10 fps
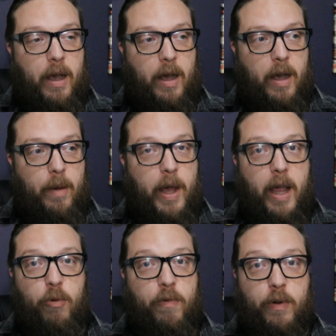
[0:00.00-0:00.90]

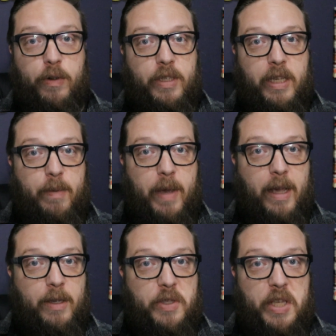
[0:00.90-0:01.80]
I refer to him
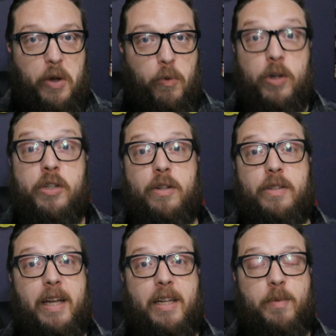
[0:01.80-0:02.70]
as the
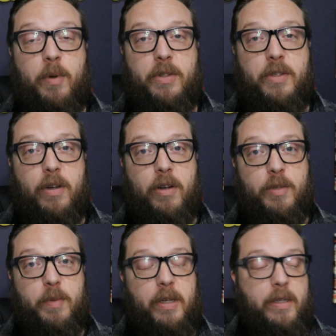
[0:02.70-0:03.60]
original Dad Smoking
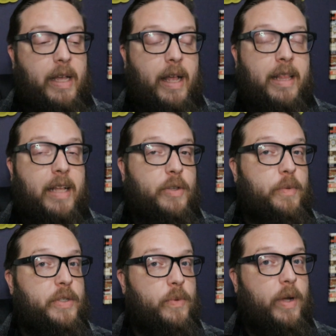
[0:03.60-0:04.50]
Cigars that's
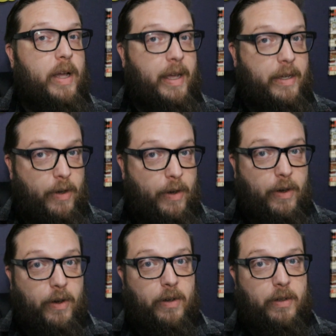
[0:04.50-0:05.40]
the reason why I
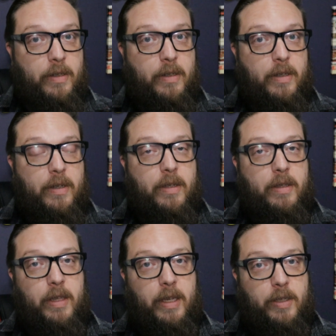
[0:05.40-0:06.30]
call
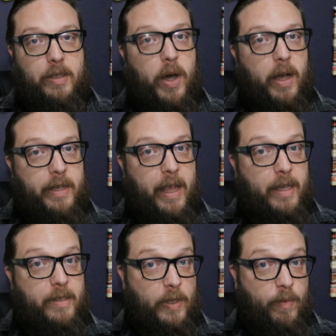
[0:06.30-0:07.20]
this
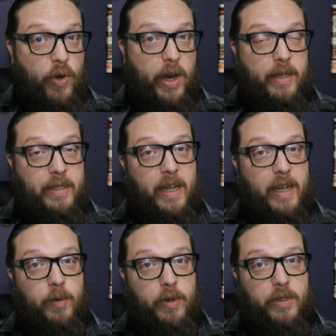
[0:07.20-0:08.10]
podcast, this brand,
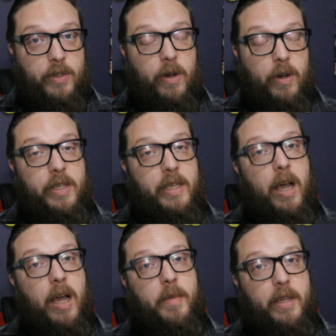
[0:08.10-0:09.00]
Dad Smoking Cigars. He
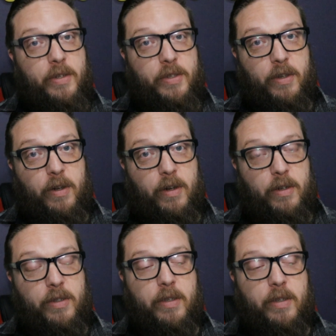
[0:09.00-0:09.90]
got me into cigars.